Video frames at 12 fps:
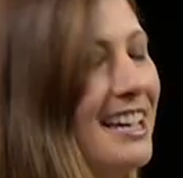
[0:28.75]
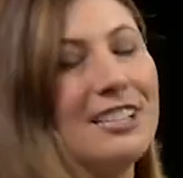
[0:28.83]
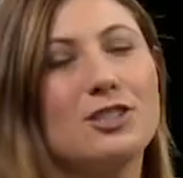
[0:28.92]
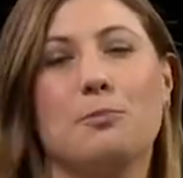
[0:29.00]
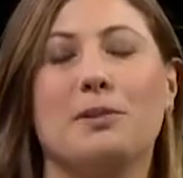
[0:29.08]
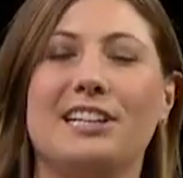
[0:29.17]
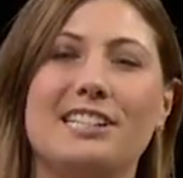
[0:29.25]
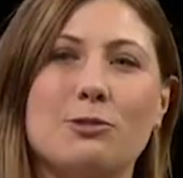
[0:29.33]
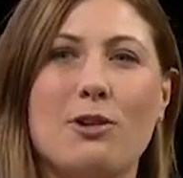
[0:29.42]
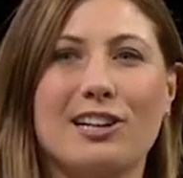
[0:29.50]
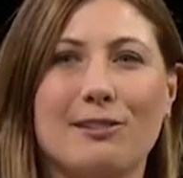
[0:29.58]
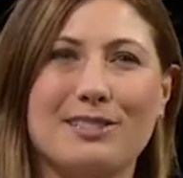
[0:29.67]
So please
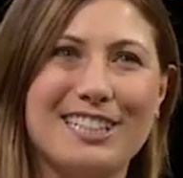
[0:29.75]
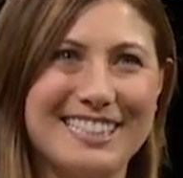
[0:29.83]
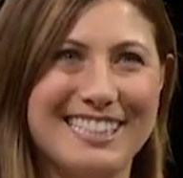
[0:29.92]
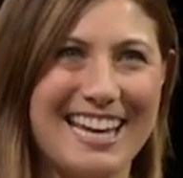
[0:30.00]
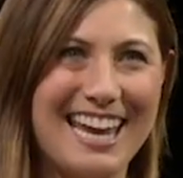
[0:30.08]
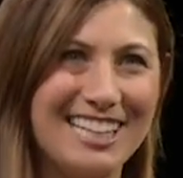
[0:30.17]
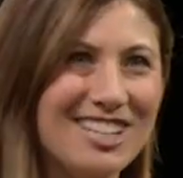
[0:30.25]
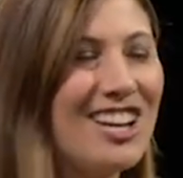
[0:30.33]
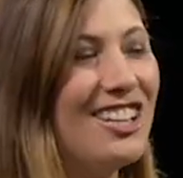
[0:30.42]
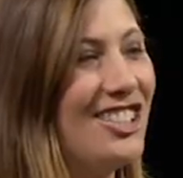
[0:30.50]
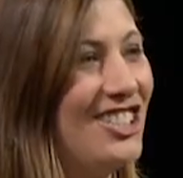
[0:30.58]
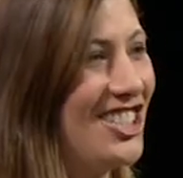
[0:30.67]
welcome to the stage,
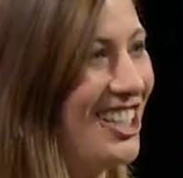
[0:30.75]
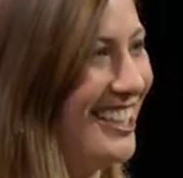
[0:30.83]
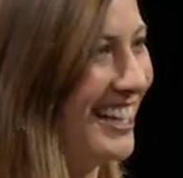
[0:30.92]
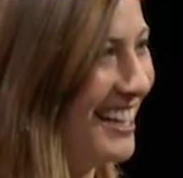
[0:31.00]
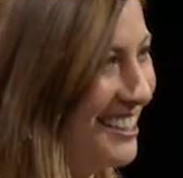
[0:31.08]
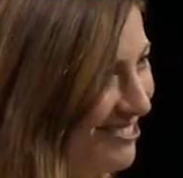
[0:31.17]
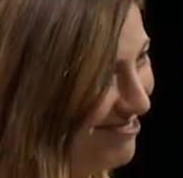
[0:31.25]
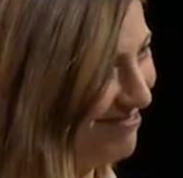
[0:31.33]
Cecilia.